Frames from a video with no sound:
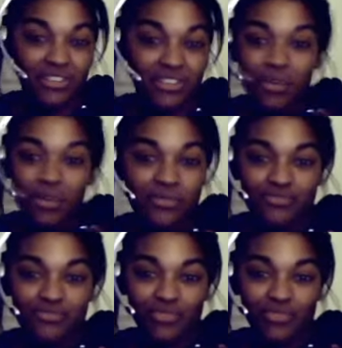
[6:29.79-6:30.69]

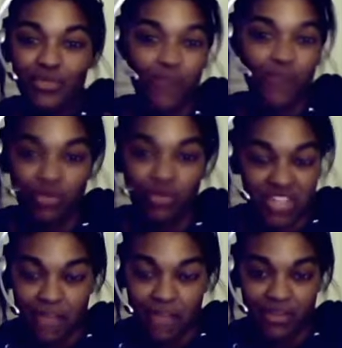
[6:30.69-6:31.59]
don't do
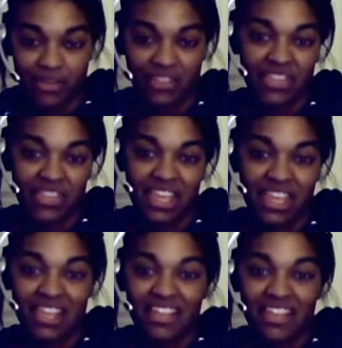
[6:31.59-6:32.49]
Photoshop or
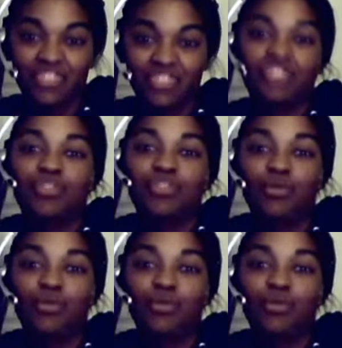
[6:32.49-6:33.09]
anything. Just your